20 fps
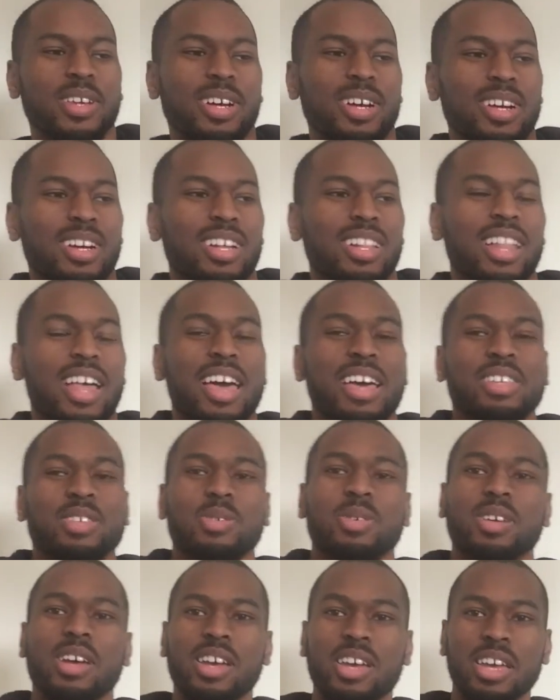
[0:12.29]
Uh,
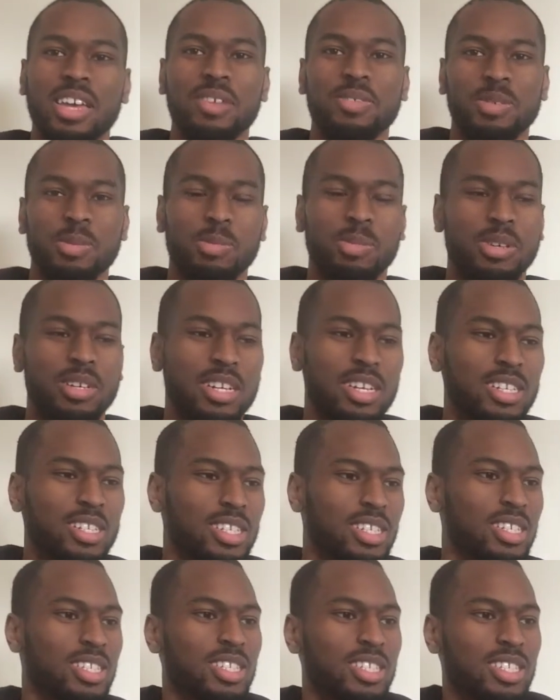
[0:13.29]
last week, I gave some
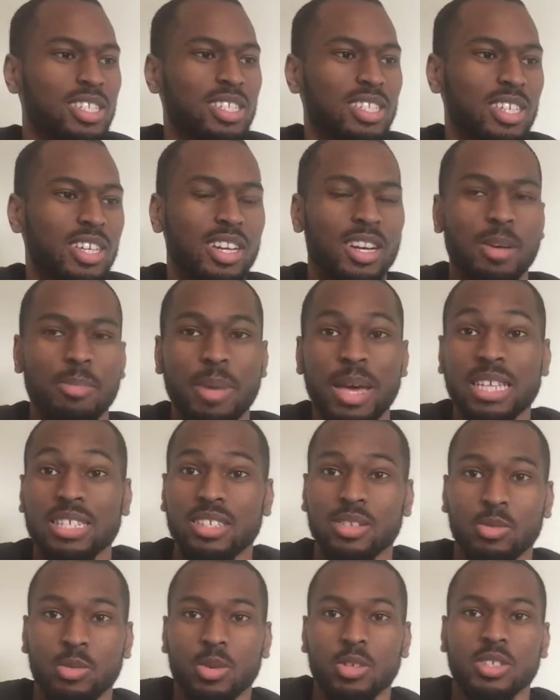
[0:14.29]
predictions, uh,
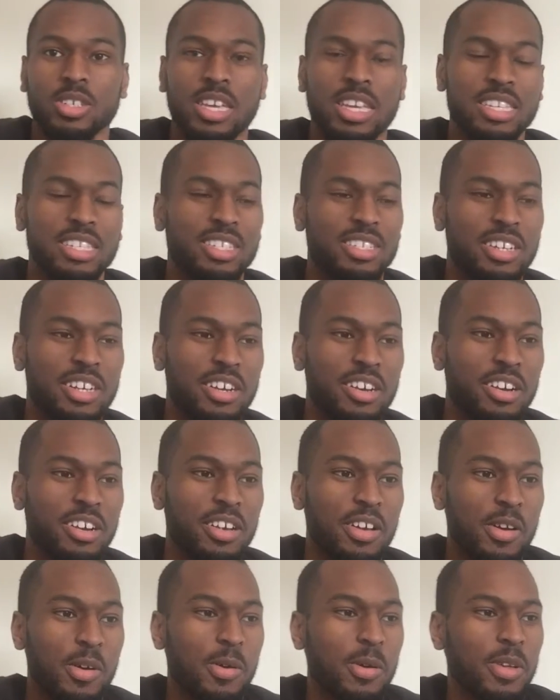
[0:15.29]
best and worst case
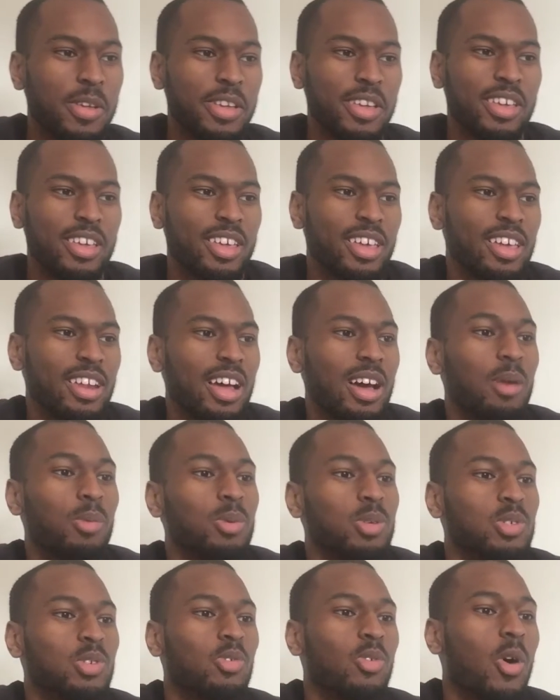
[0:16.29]
scenario, and I
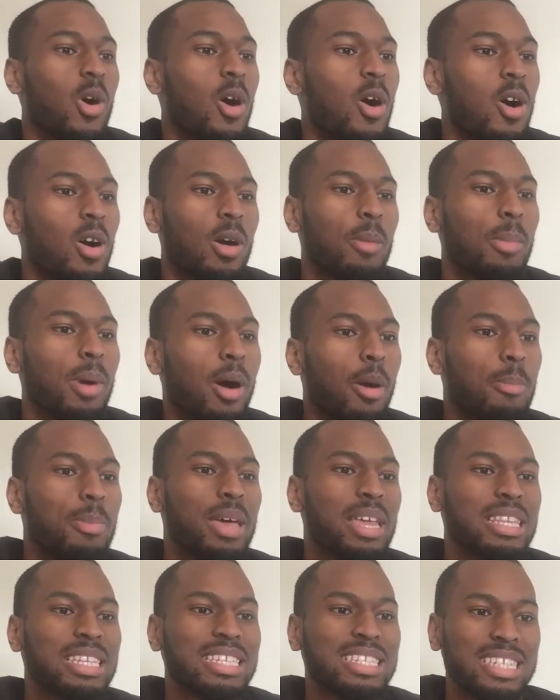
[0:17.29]
was wrong about
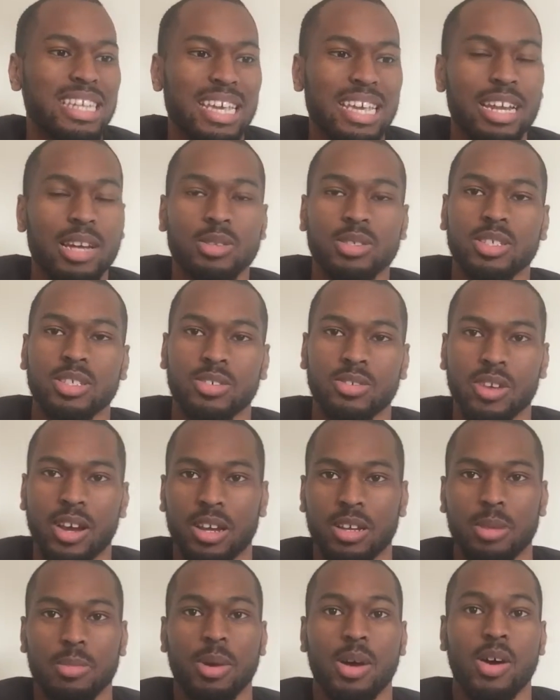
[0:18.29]
Penn State. I was
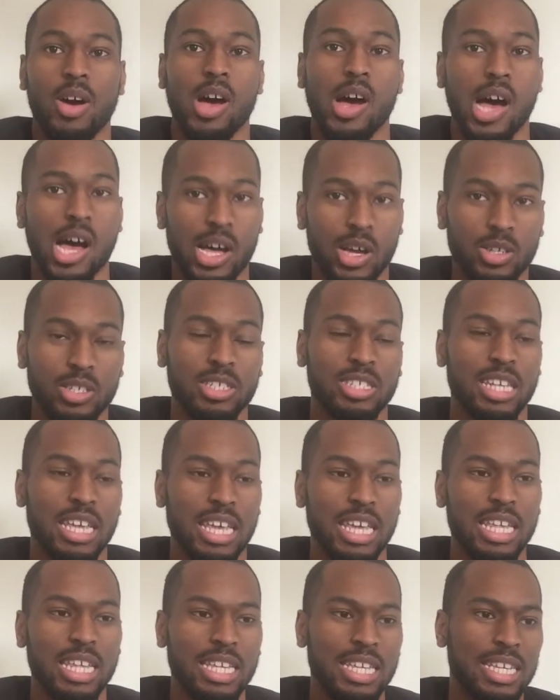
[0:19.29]
correct about Ohio
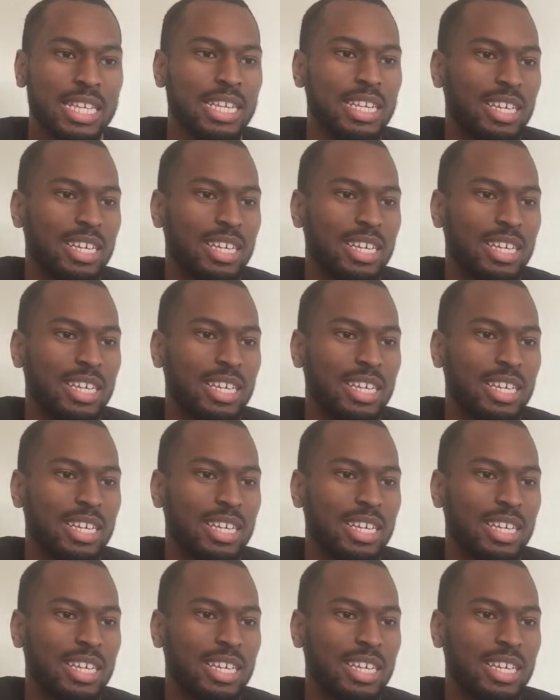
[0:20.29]
State.